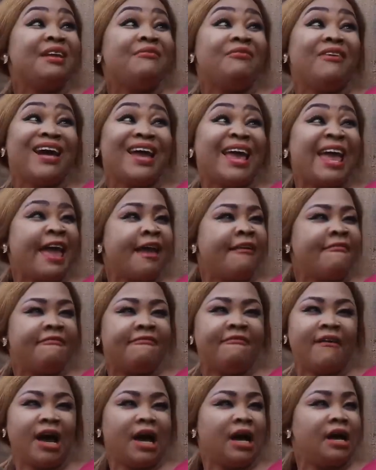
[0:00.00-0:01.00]
If I
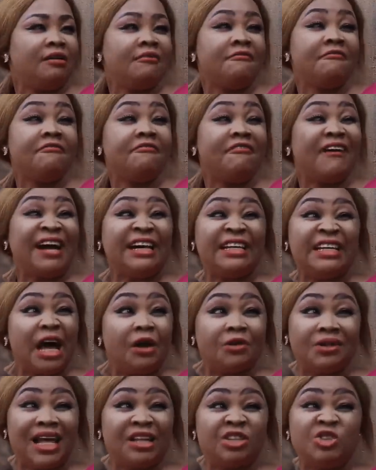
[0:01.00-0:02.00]
ever find
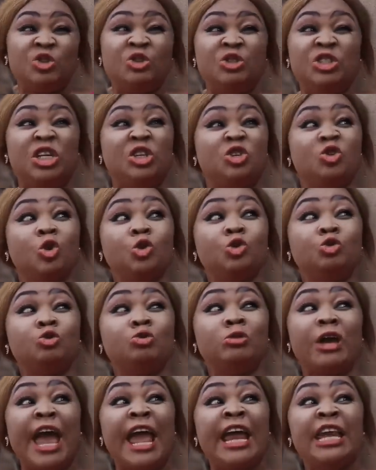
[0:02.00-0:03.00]
out that you did not
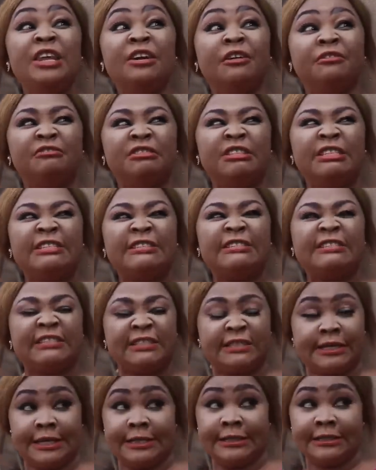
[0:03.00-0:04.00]
do any of these
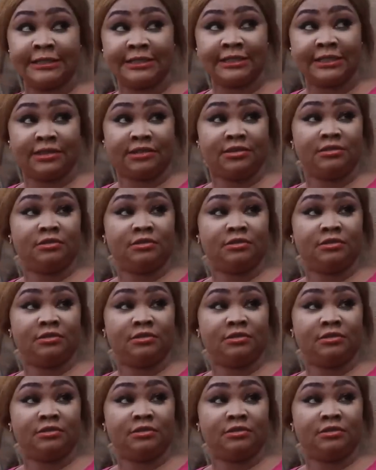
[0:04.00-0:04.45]
things